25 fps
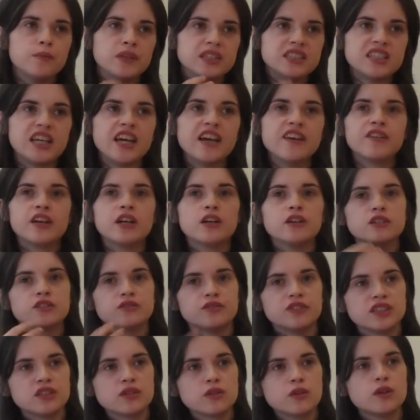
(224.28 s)

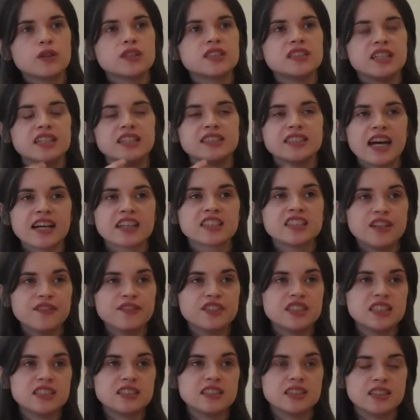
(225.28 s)
materials, resources,
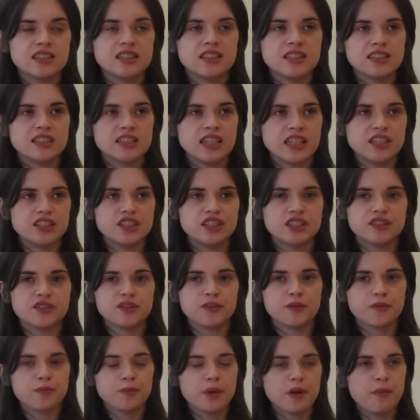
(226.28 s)
activities that the
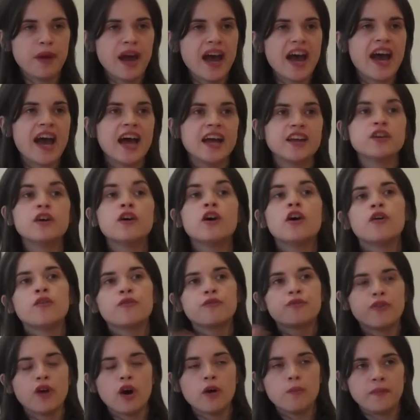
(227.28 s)
teachers have prepared
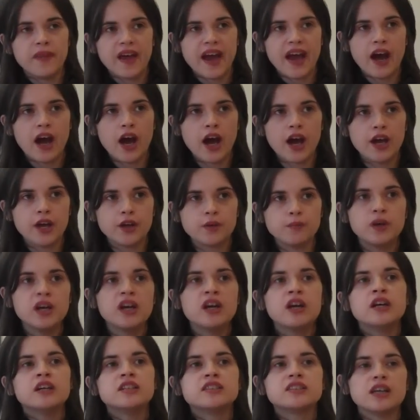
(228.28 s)
from their home.
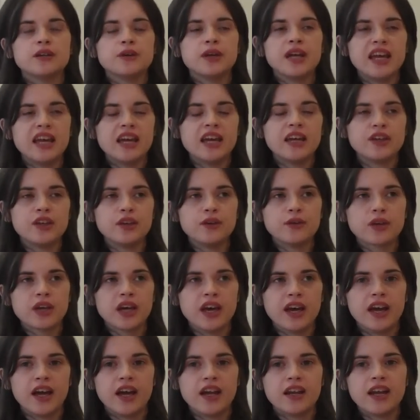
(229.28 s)
So here you
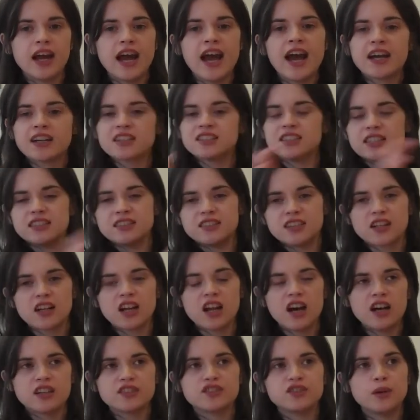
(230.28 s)
can access the
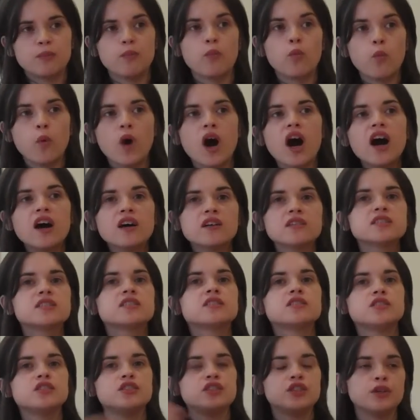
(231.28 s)
classroom
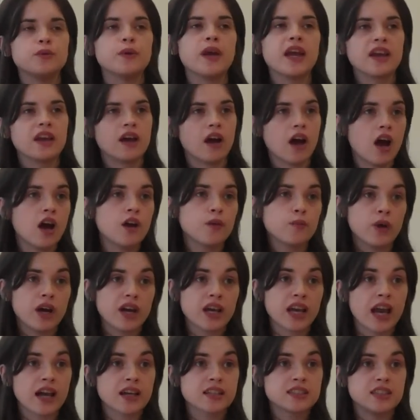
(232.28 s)
whilst doing
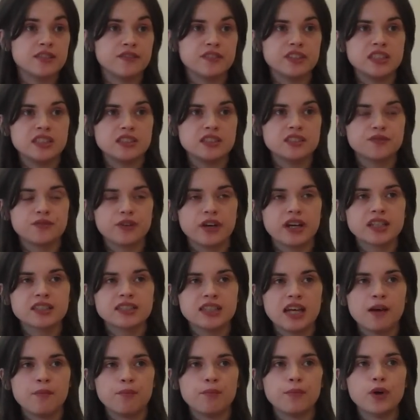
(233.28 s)
homework activities, for
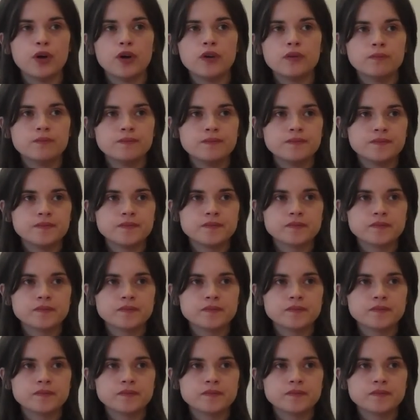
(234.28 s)
example.